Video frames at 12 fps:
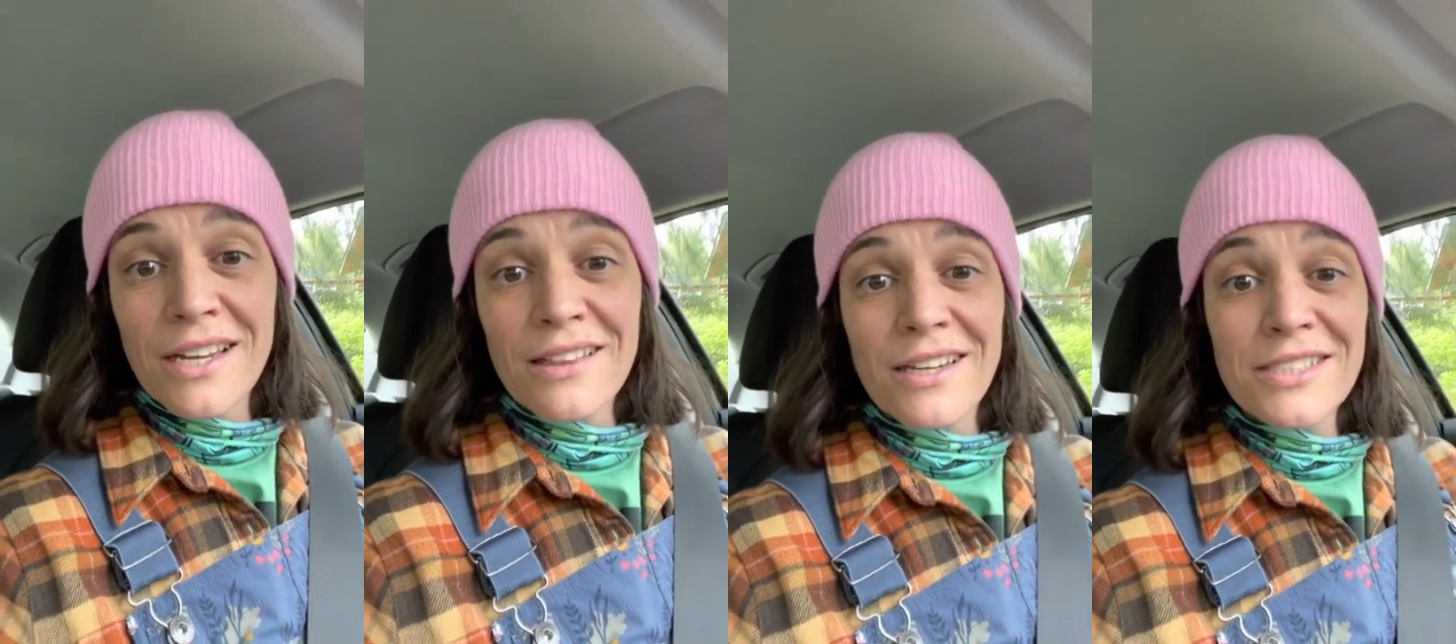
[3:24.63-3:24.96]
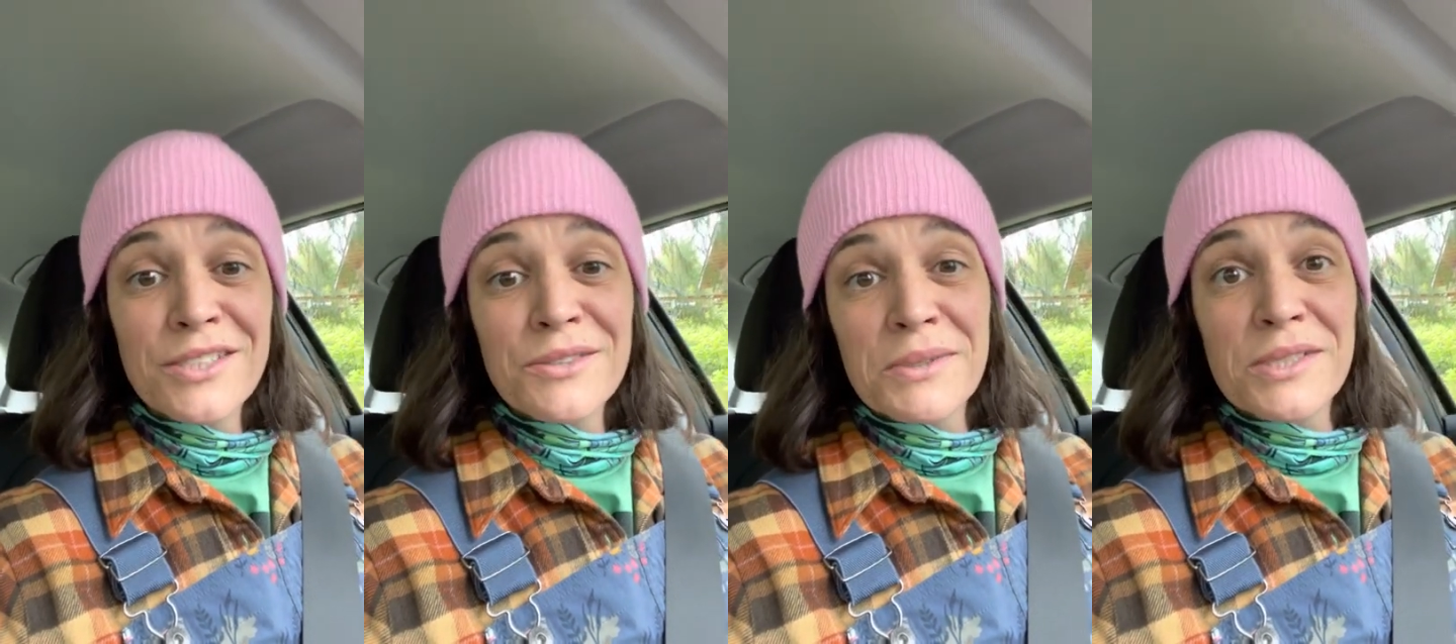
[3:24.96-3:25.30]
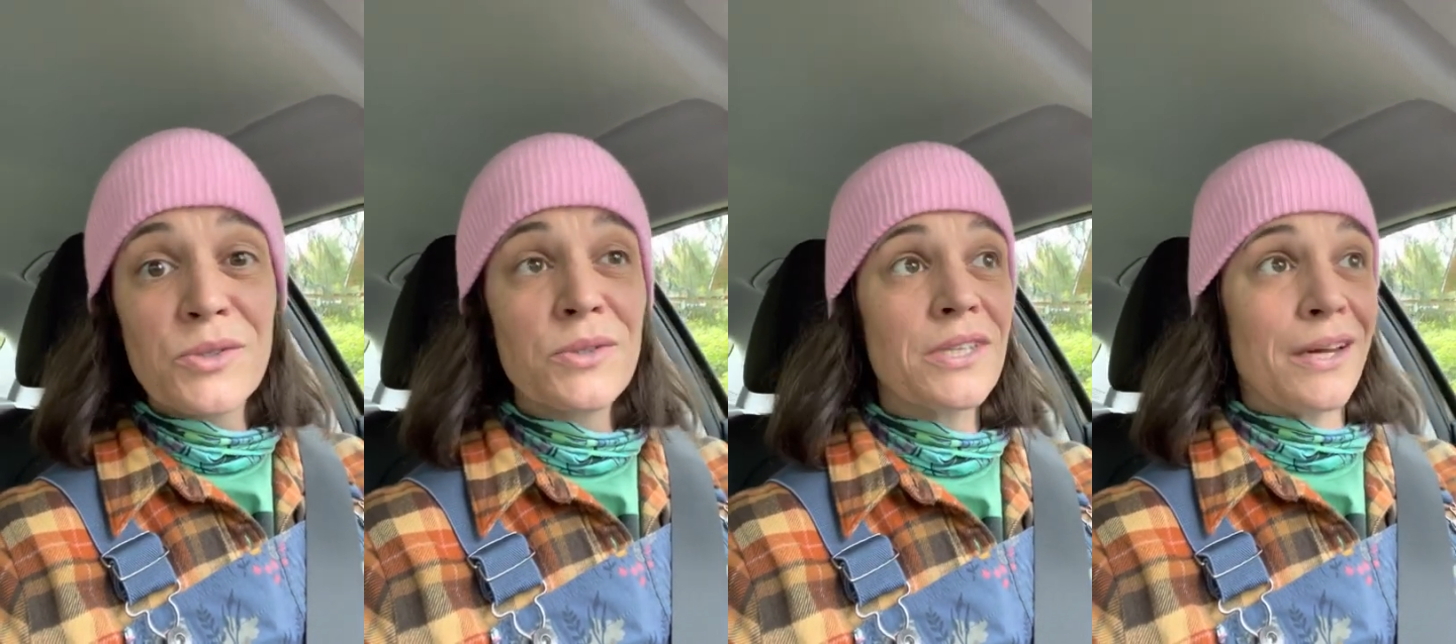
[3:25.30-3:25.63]
I'd like to jump
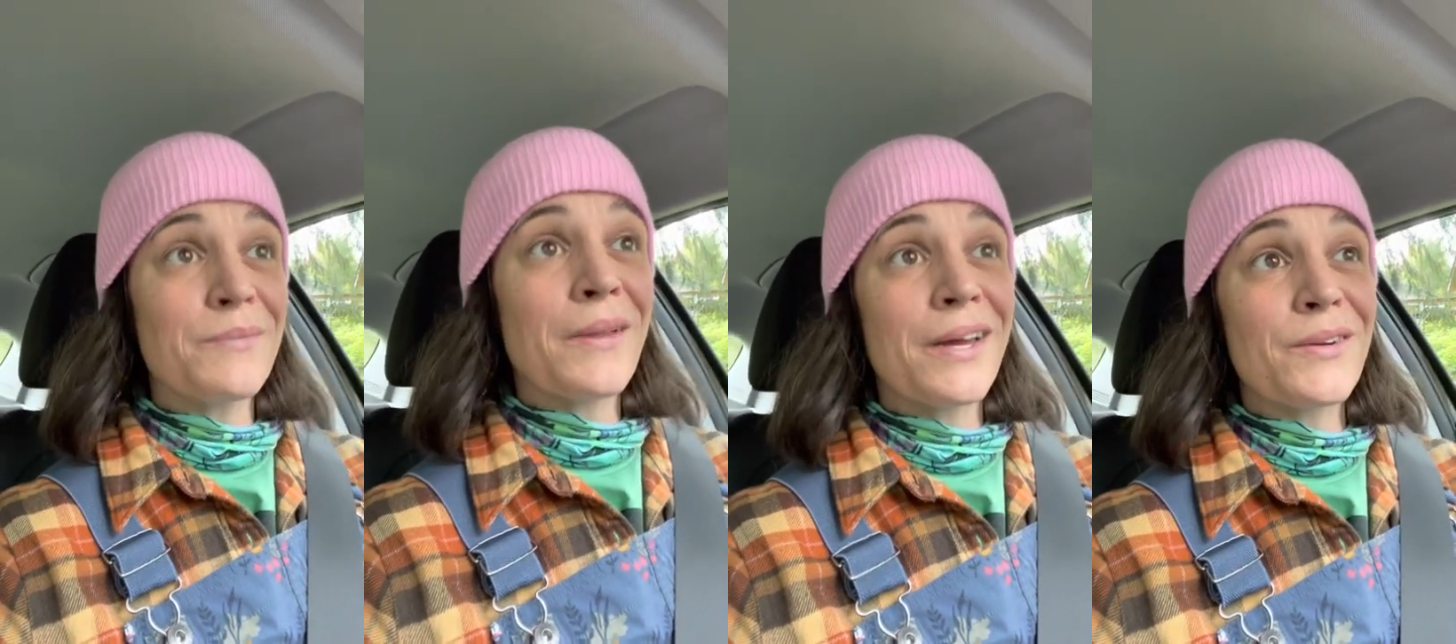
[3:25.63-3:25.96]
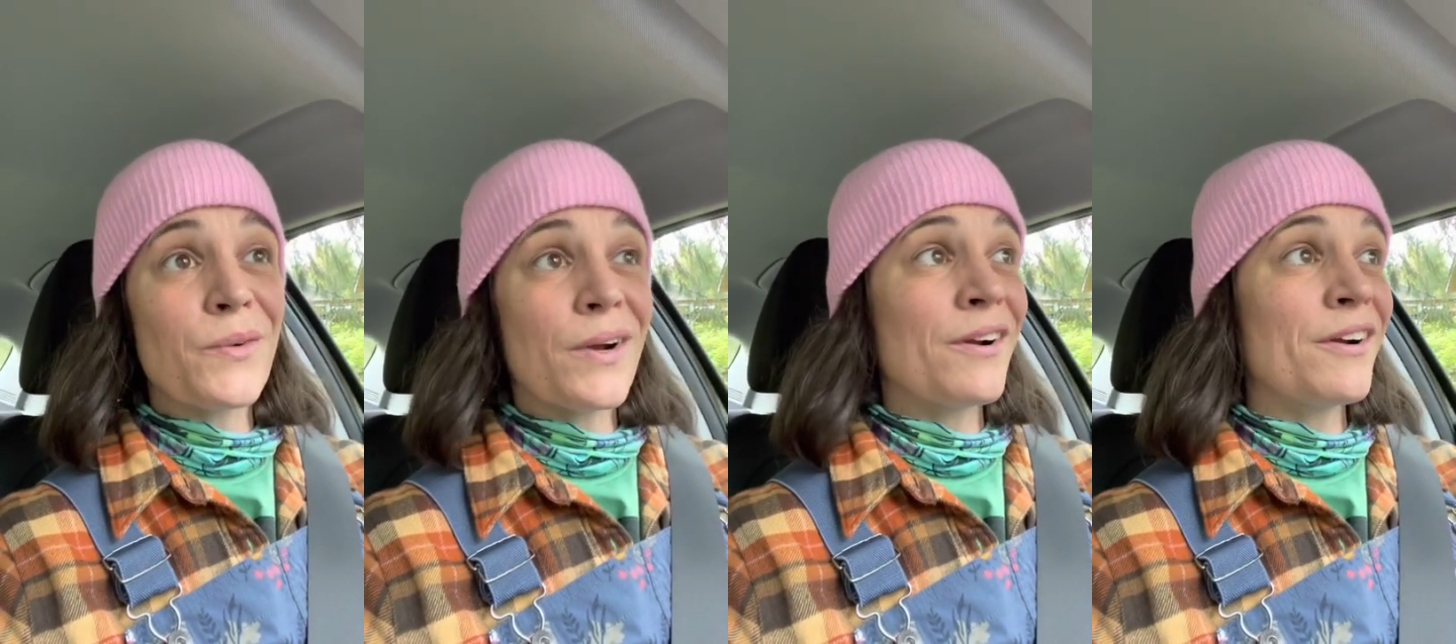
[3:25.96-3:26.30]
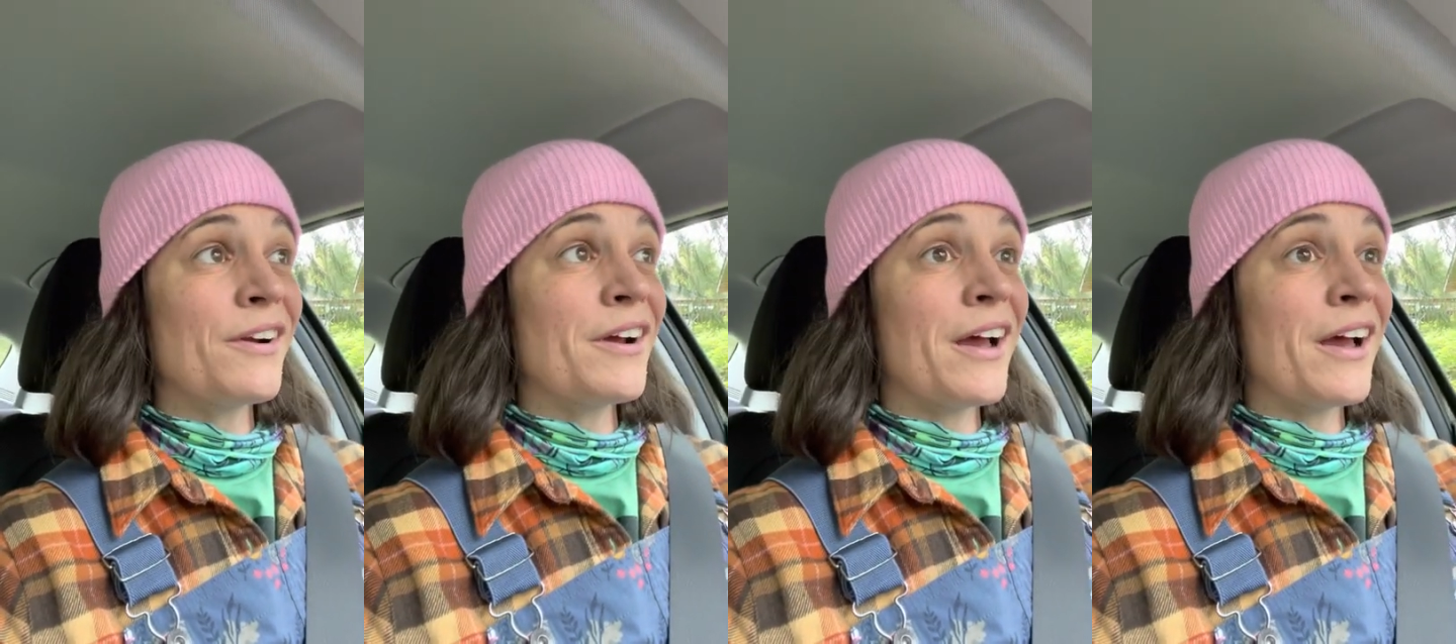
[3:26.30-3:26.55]
into a timeline where